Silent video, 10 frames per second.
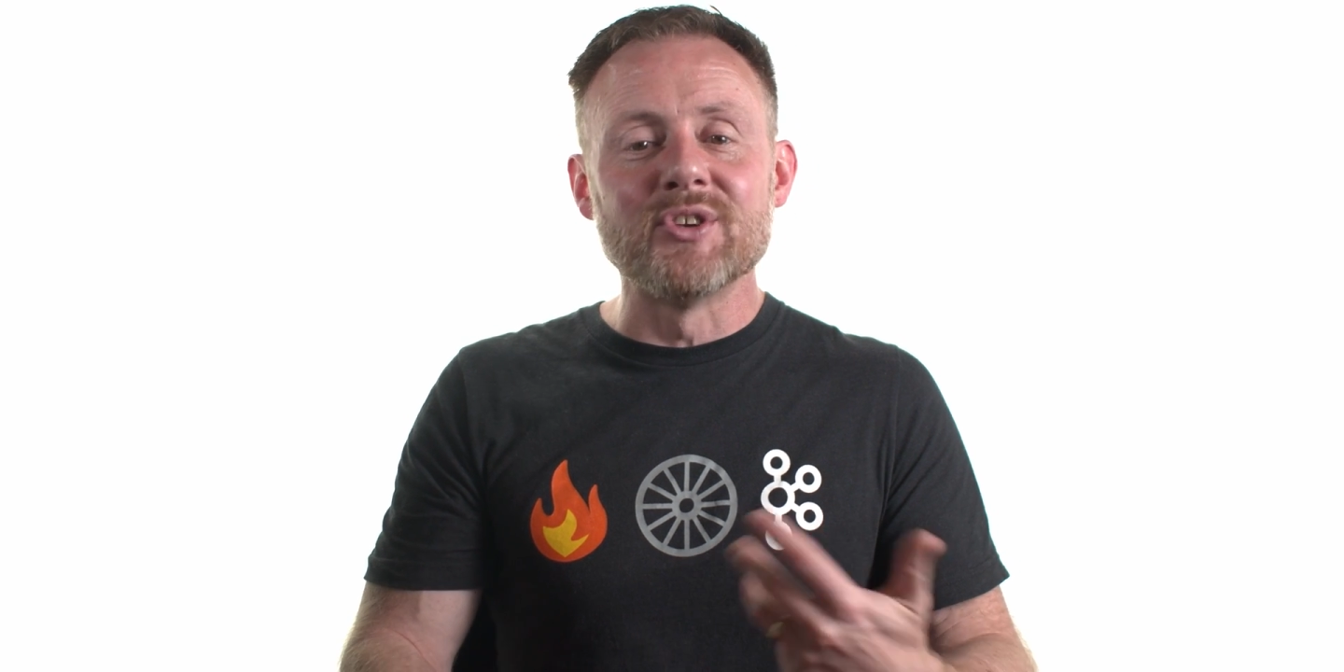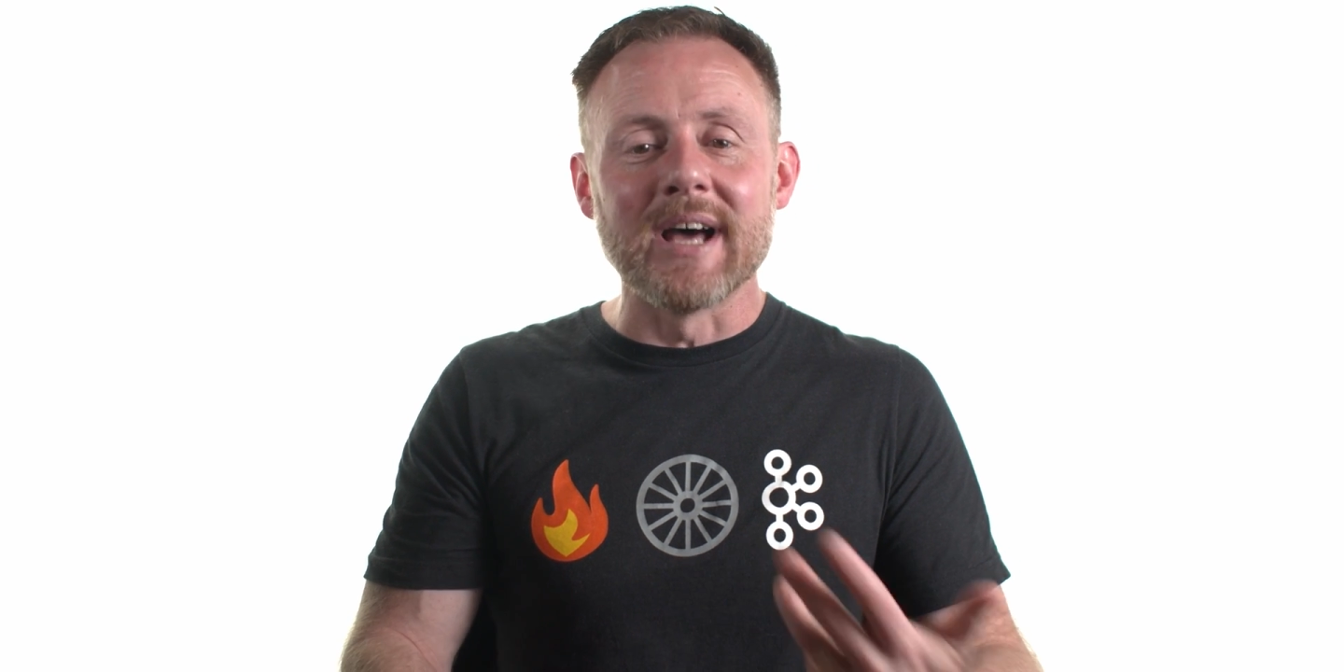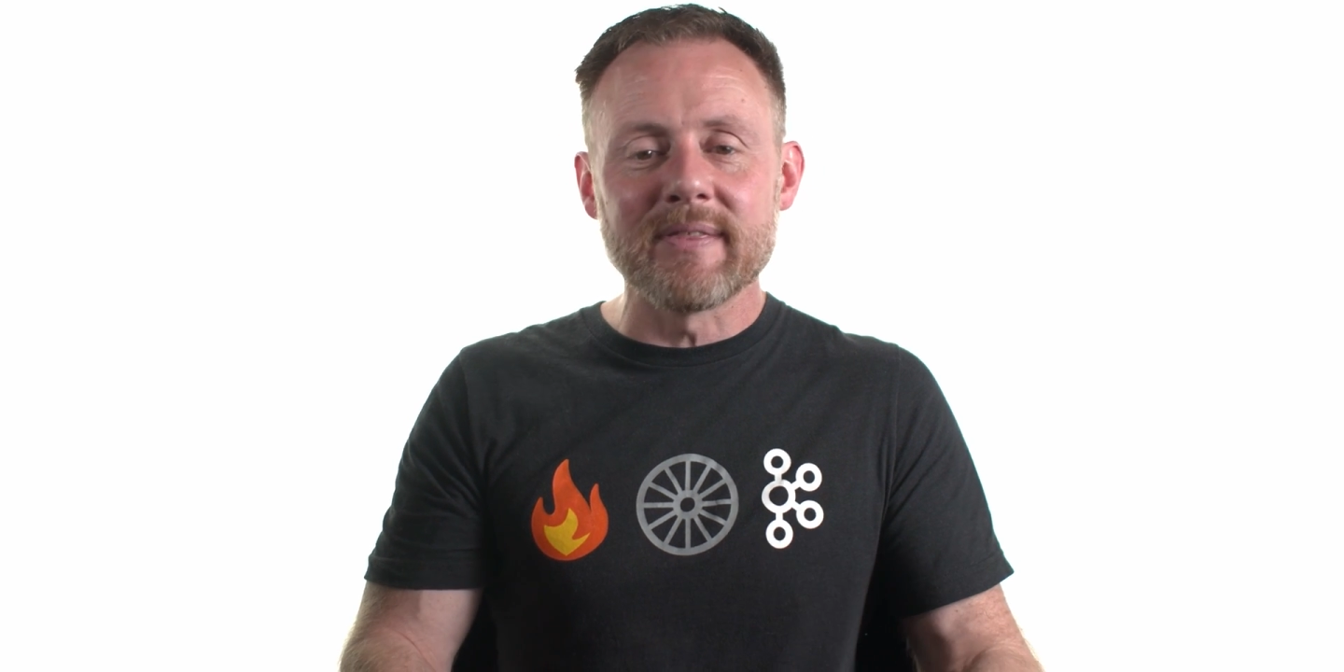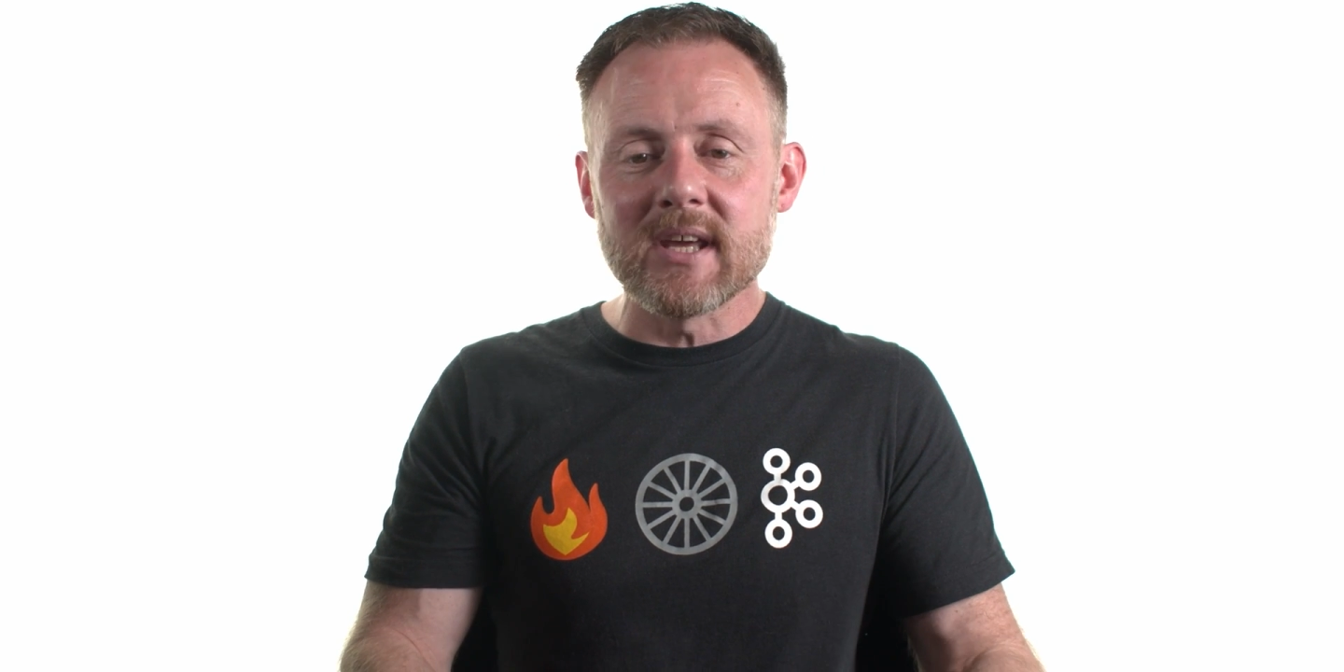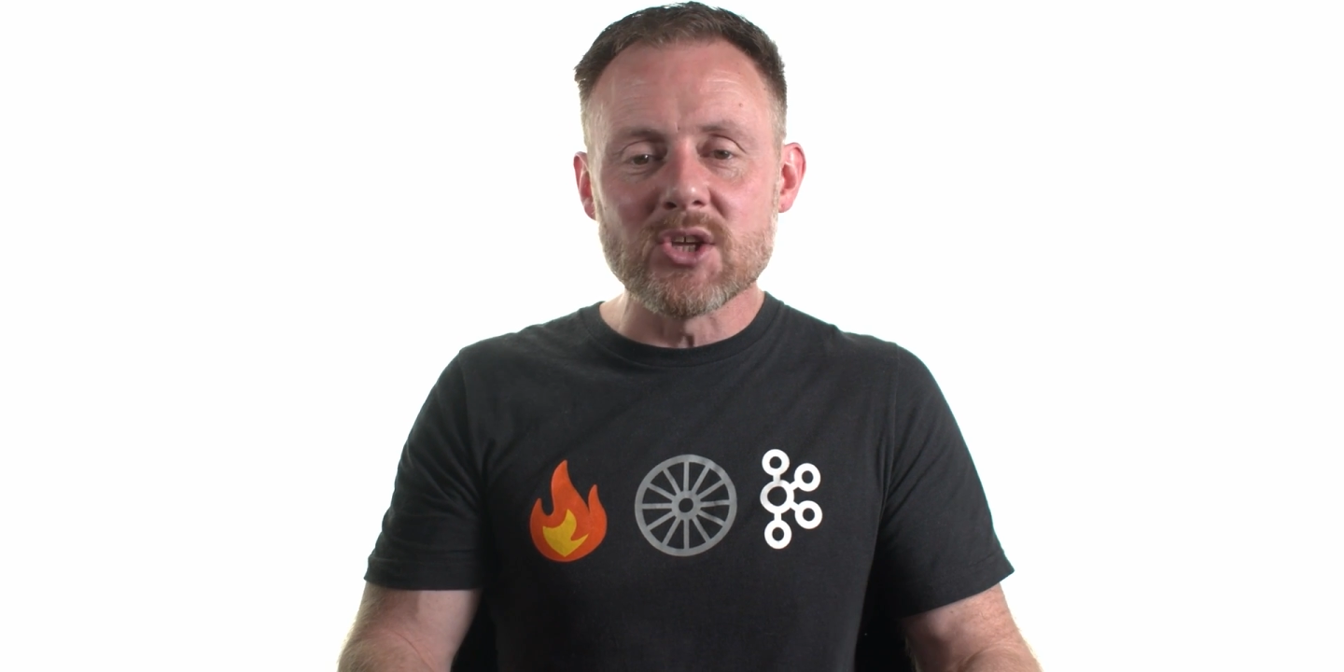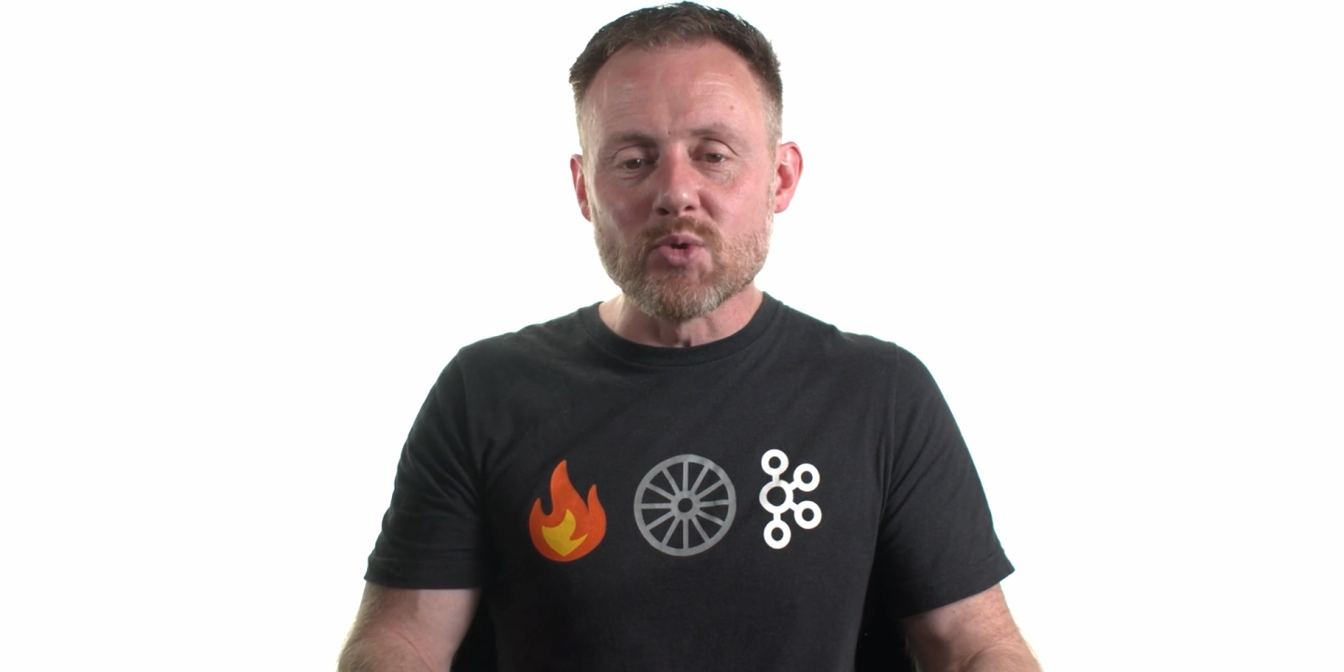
nothing